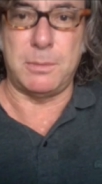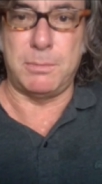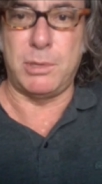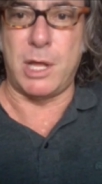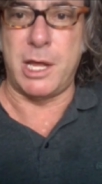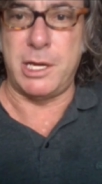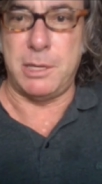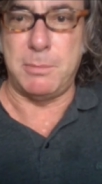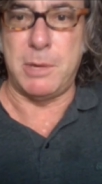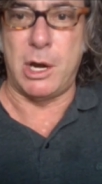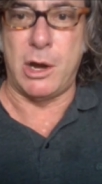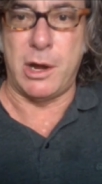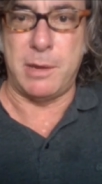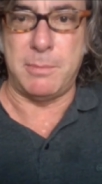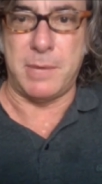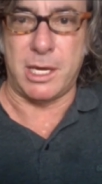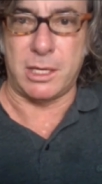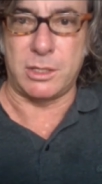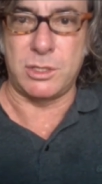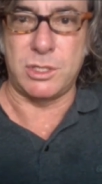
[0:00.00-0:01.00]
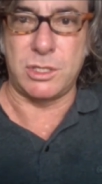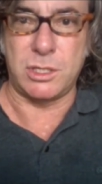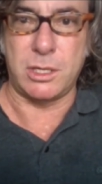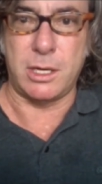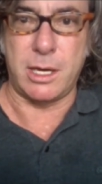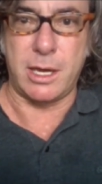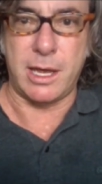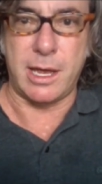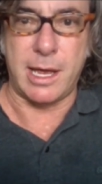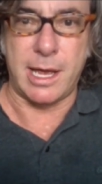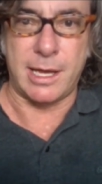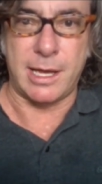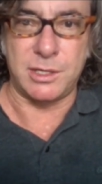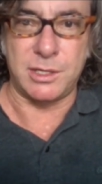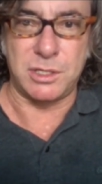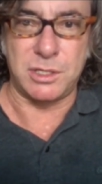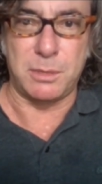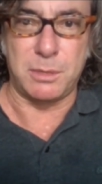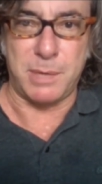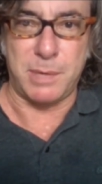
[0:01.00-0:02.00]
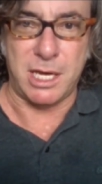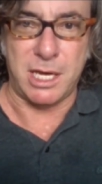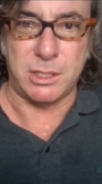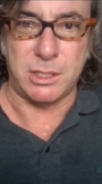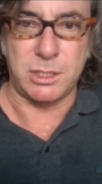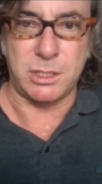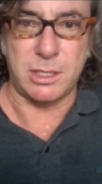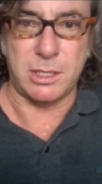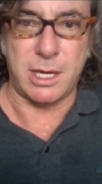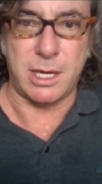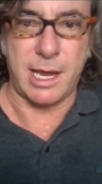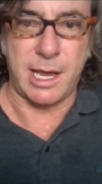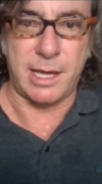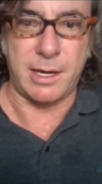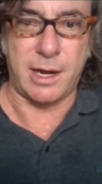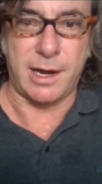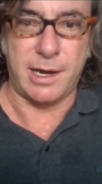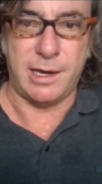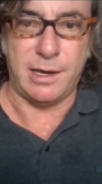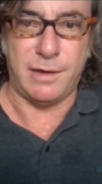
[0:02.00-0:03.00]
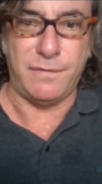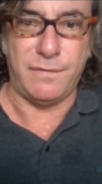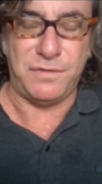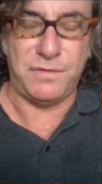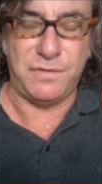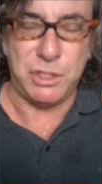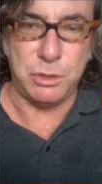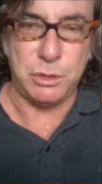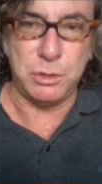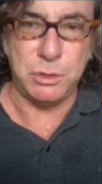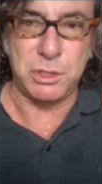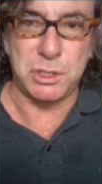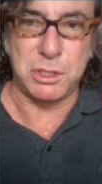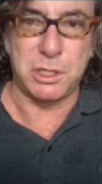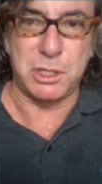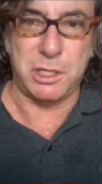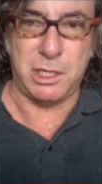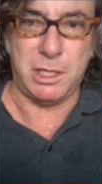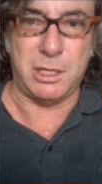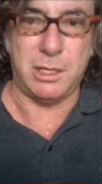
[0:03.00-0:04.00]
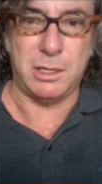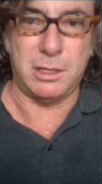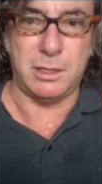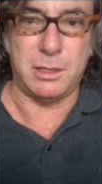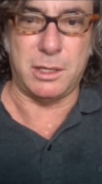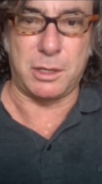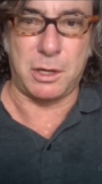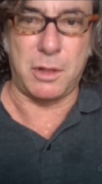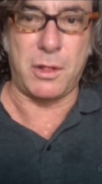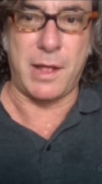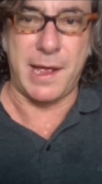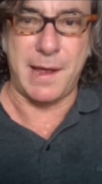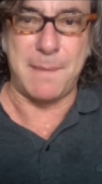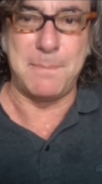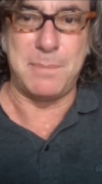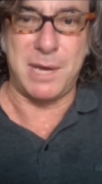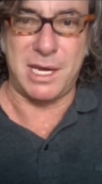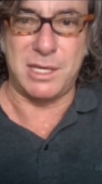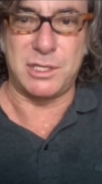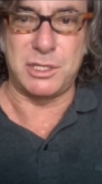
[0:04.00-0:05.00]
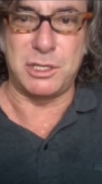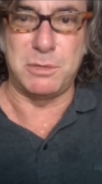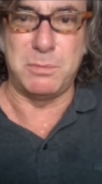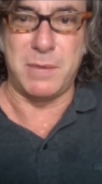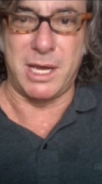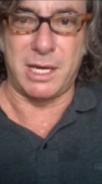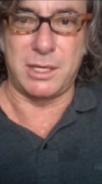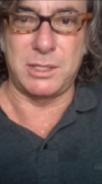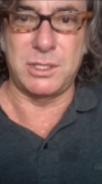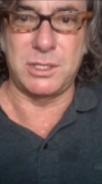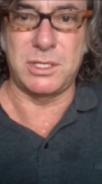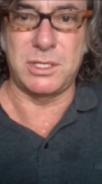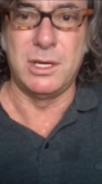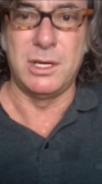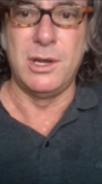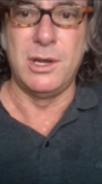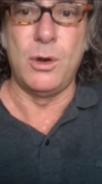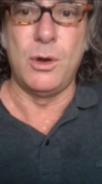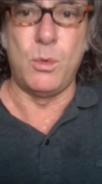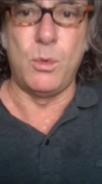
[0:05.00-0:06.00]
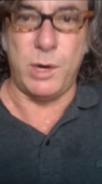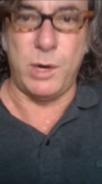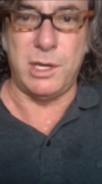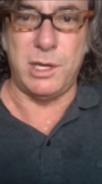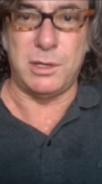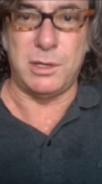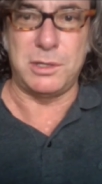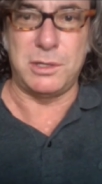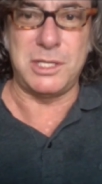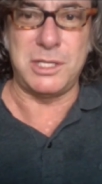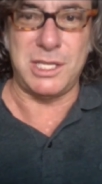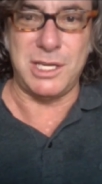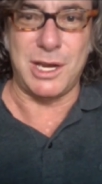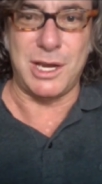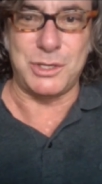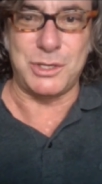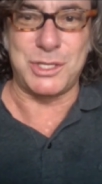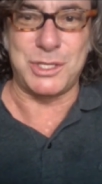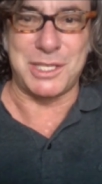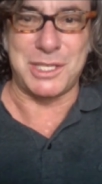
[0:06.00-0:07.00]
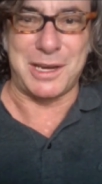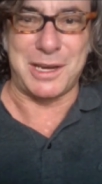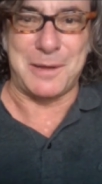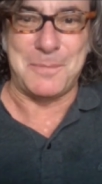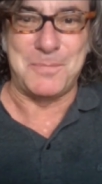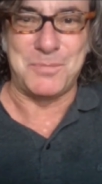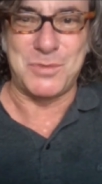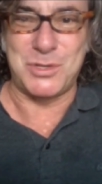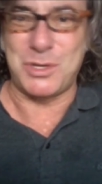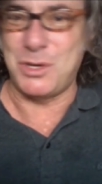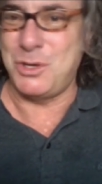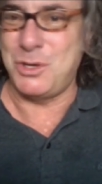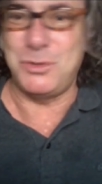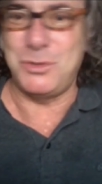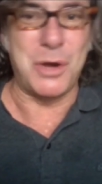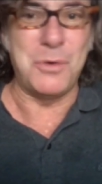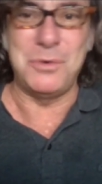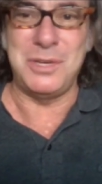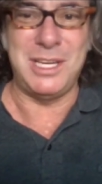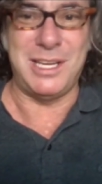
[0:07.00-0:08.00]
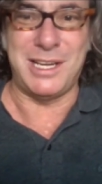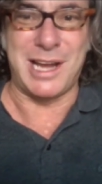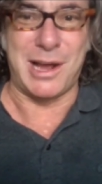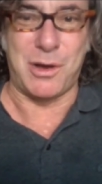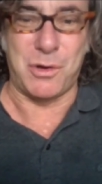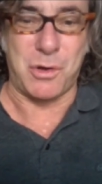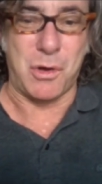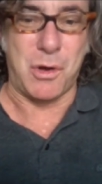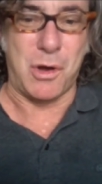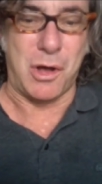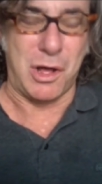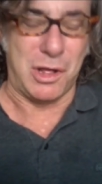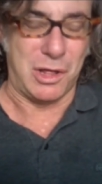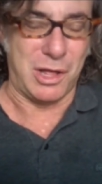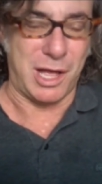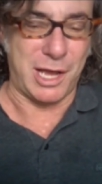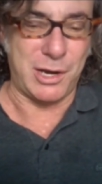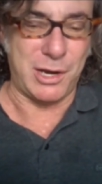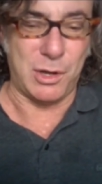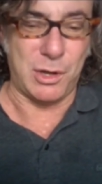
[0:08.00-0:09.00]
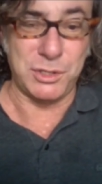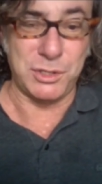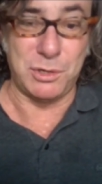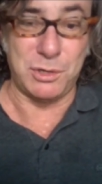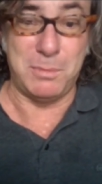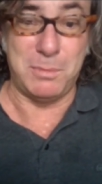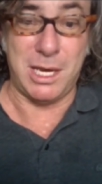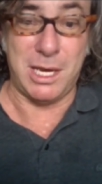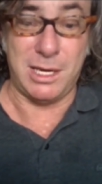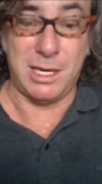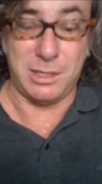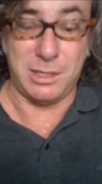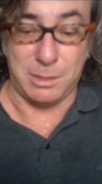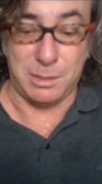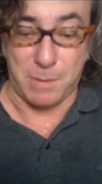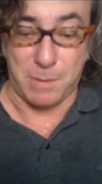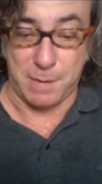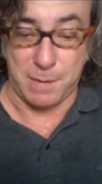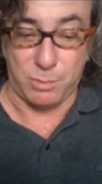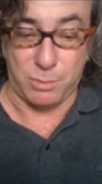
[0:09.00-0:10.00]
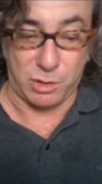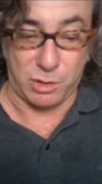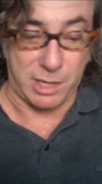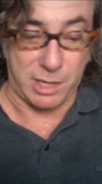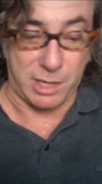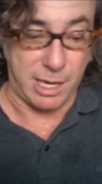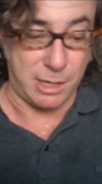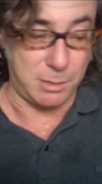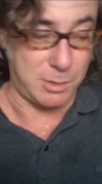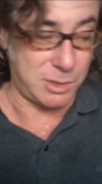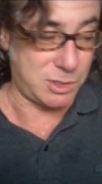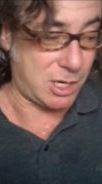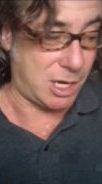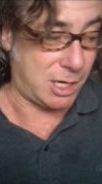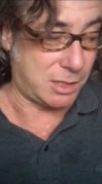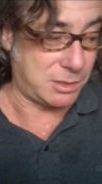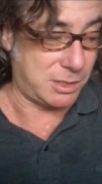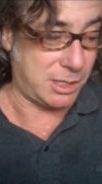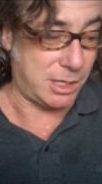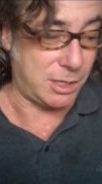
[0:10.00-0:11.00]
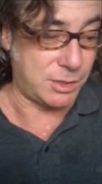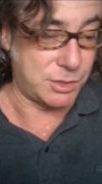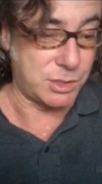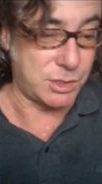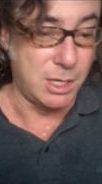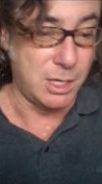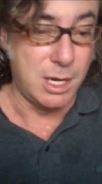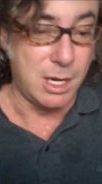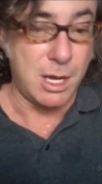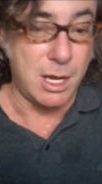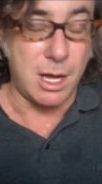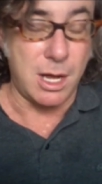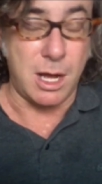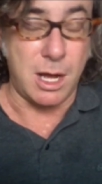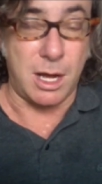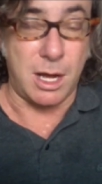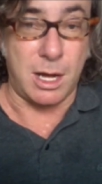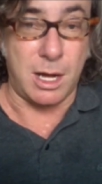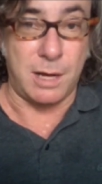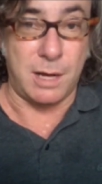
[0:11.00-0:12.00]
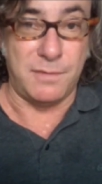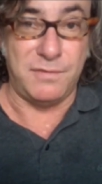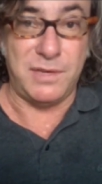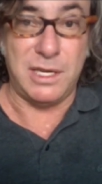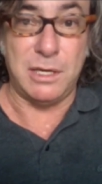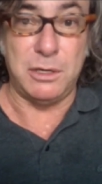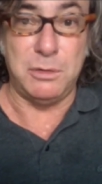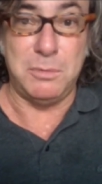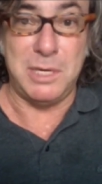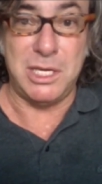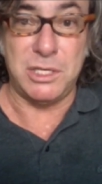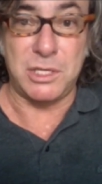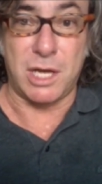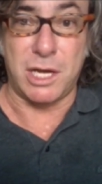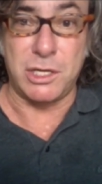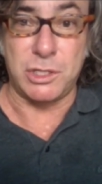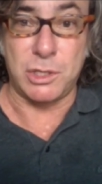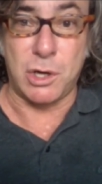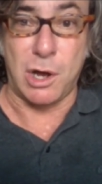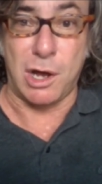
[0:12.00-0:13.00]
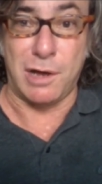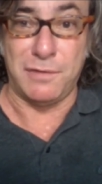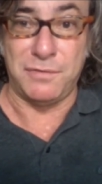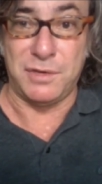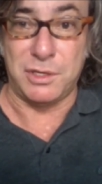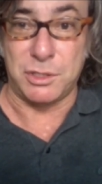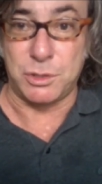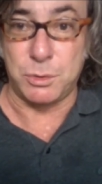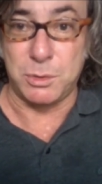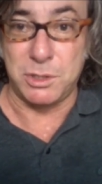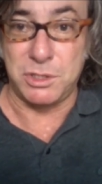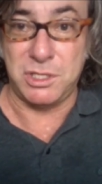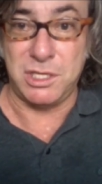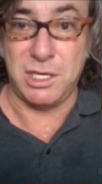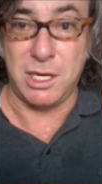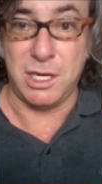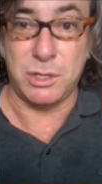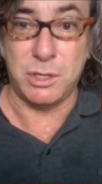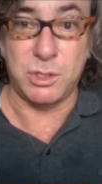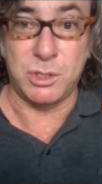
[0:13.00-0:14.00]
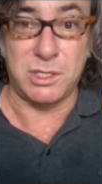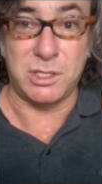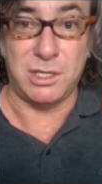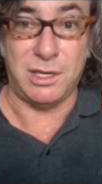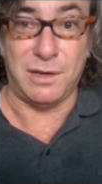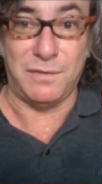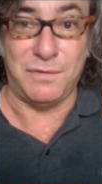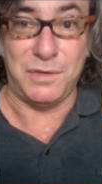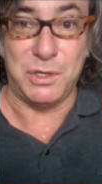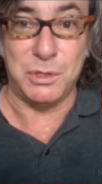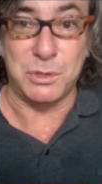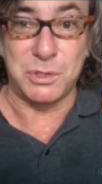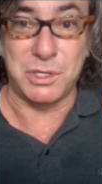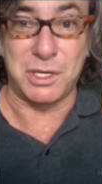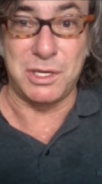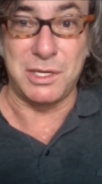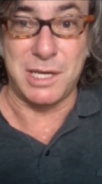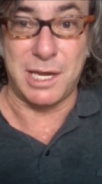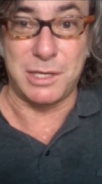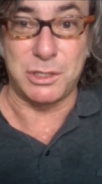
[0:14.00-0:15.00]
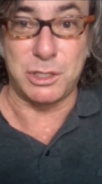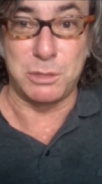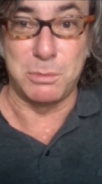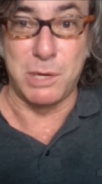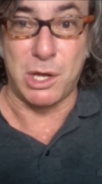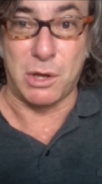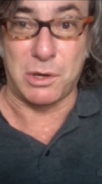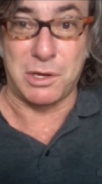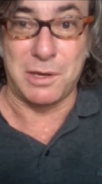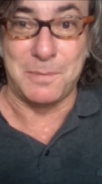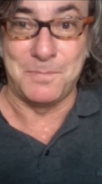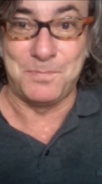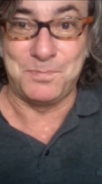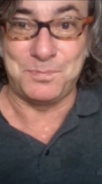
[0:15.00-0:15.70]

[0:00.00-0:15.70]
Bloody Mary mix as the base, and I infused the clam-based mix with THC. So you don't need alcohol. I also made, in my book, Cannabis Cocktails, Vietnamese iced coffees with THC-infused condensed milk.